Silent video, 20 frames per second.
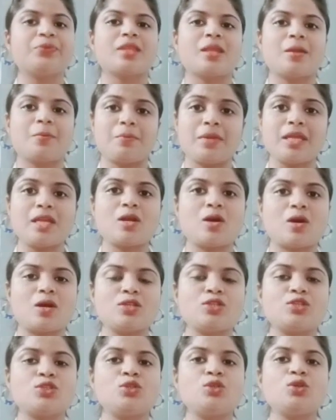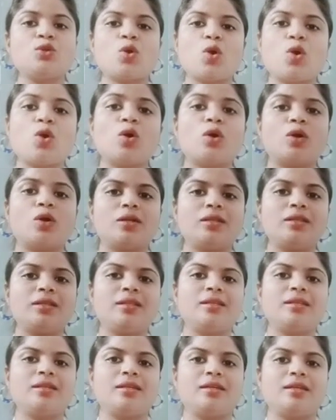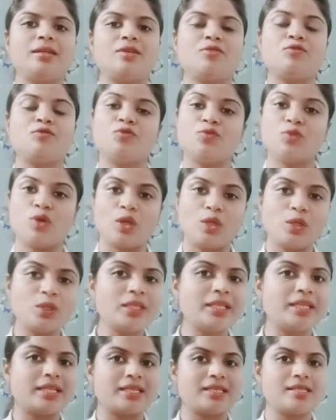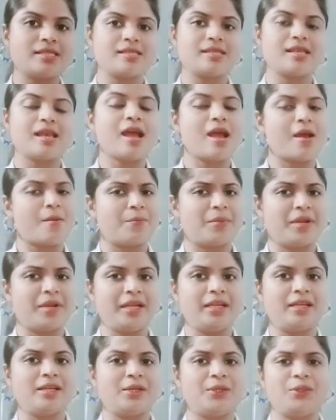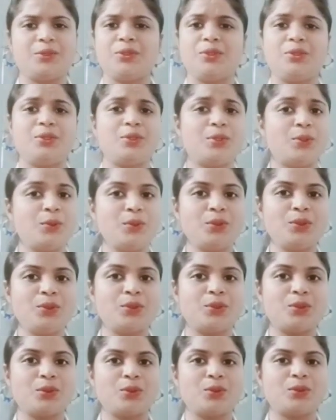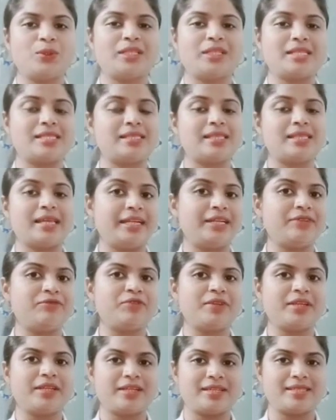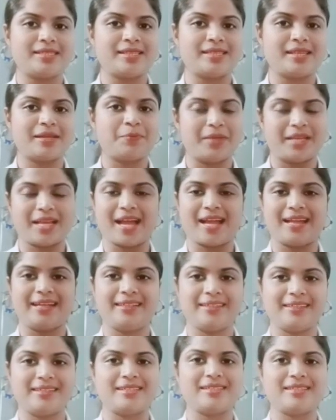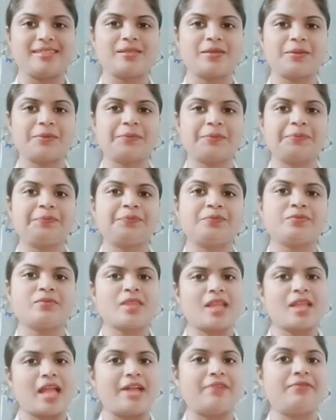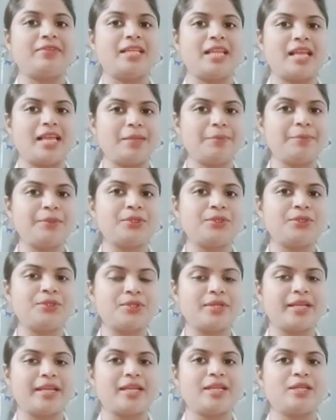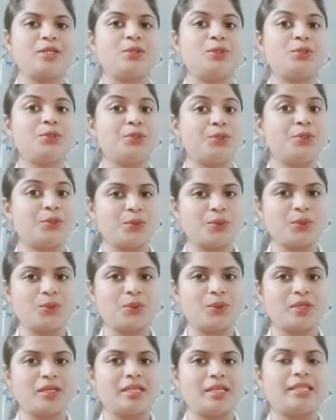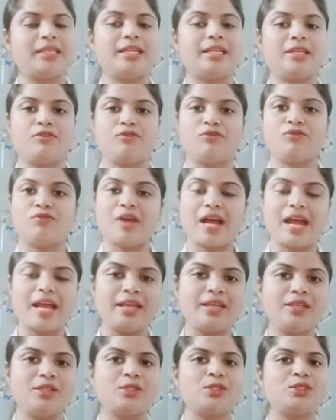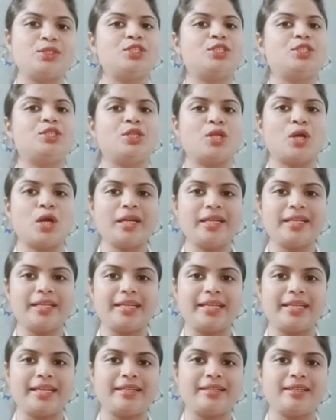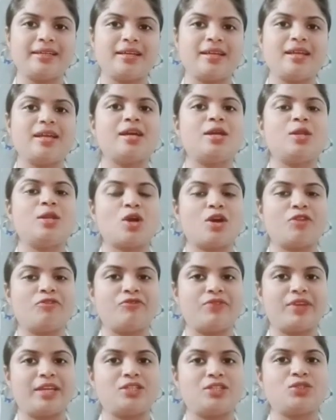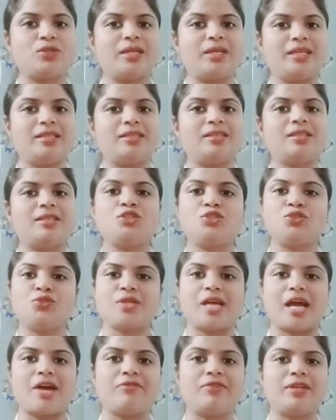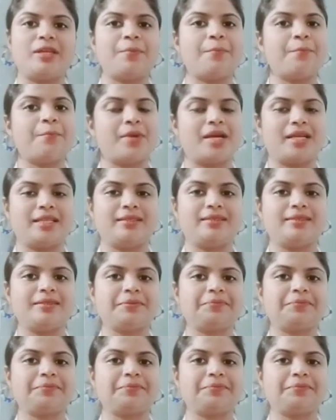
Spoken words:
Because you all follow this, but you don't know the scientific reason behind this. I will help you today to know that why you should not eat non-veg in the Shravan month.